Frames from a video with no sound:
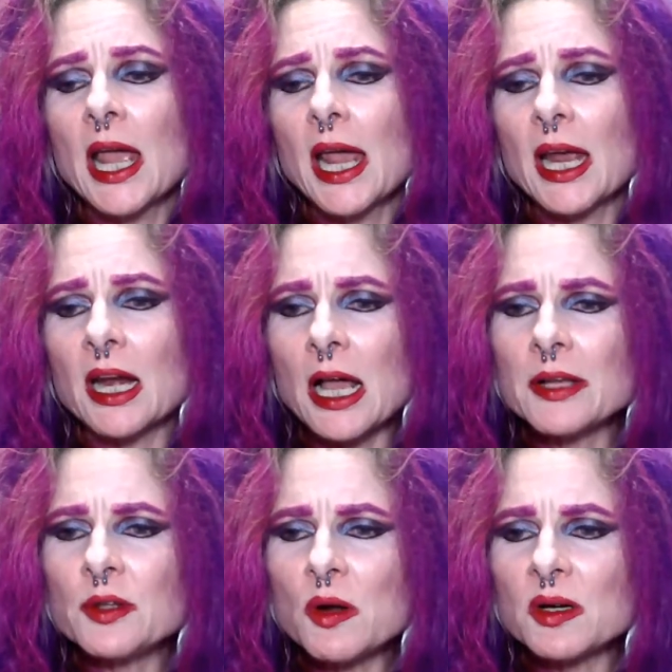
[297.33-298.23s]
and I
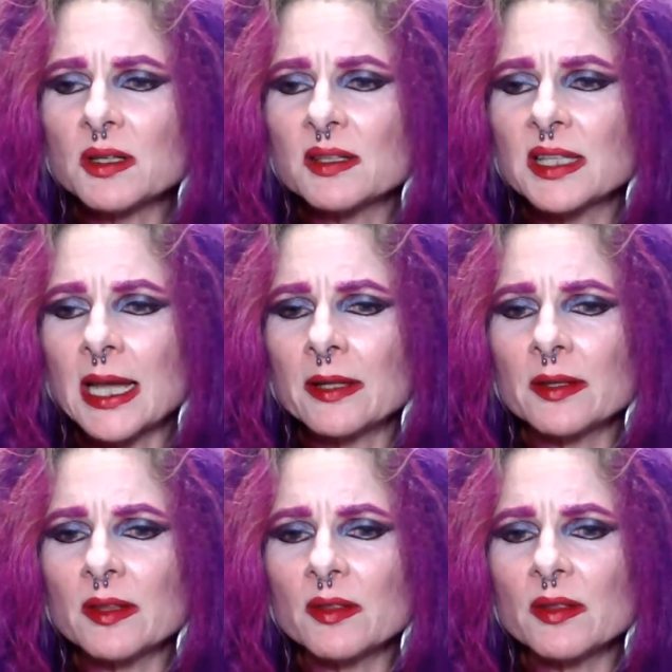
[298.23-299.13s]
noticed that
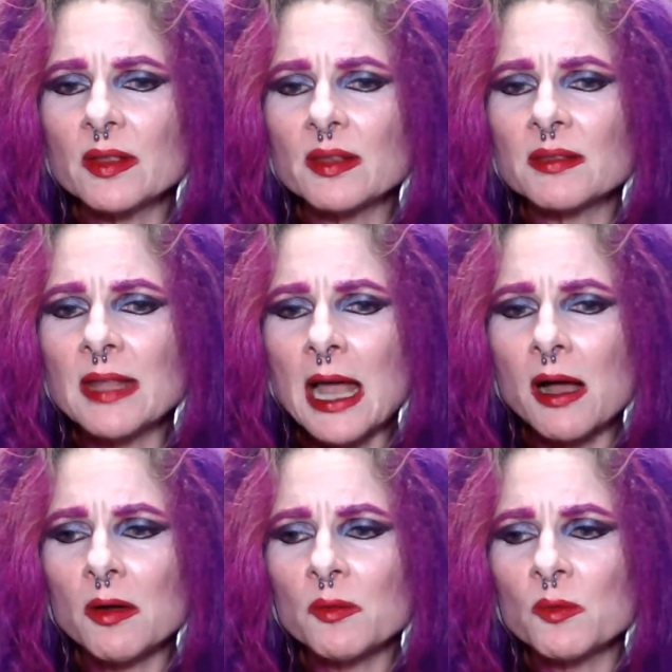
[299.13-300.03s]

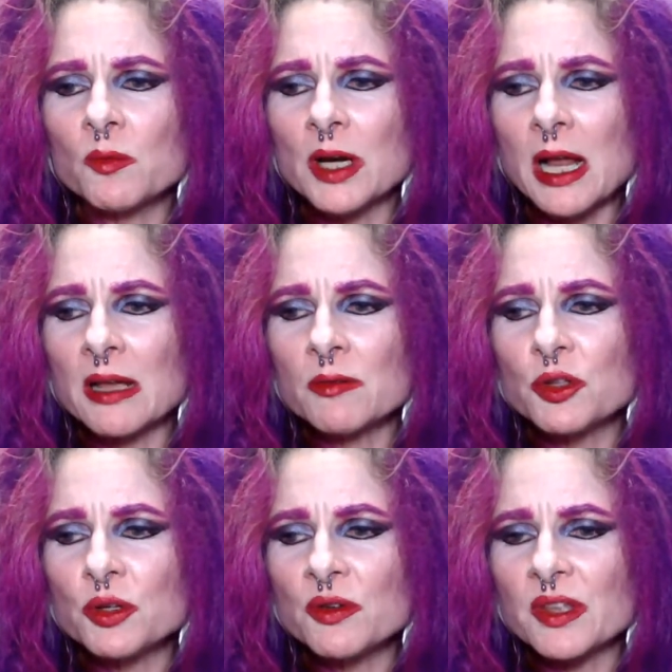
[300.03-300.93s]
now when I was
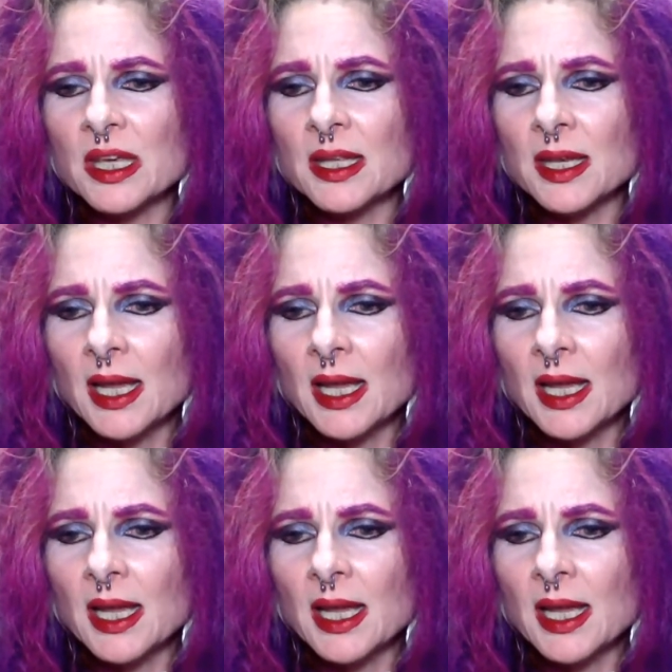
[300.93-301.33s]
using it,